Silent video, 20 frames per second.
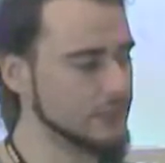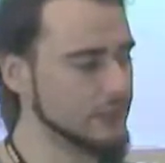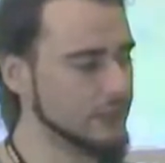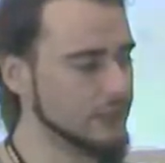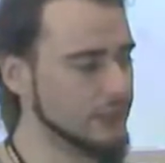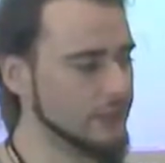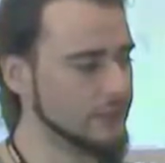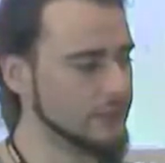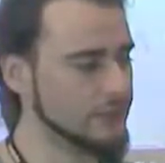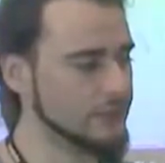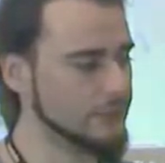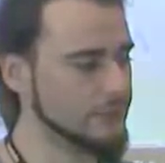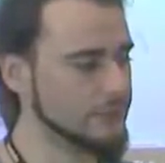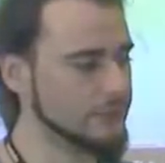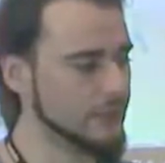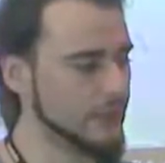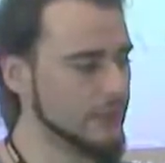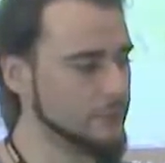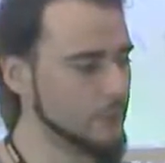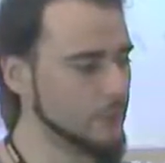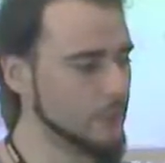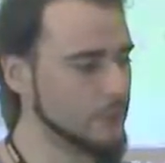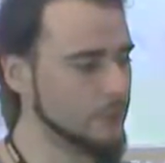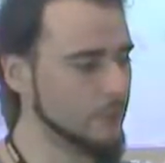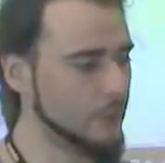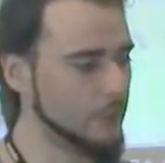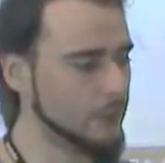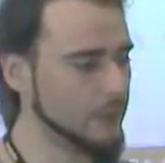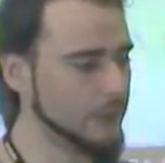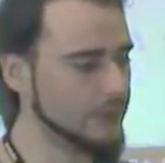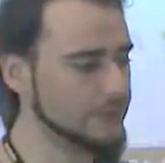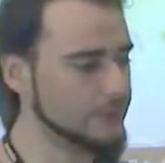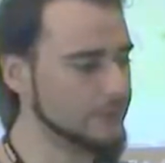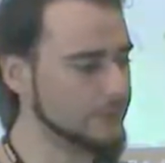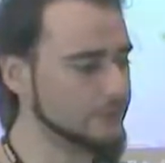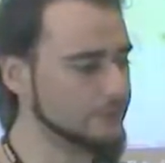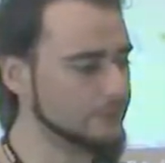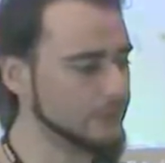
here, time component,